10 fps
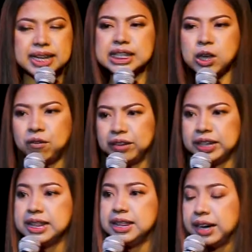I
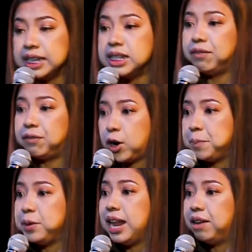discovered that there is a
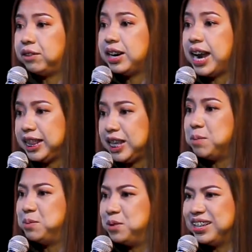formula for writing
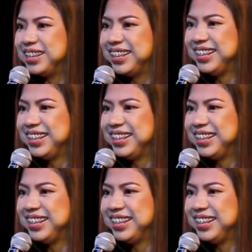a book.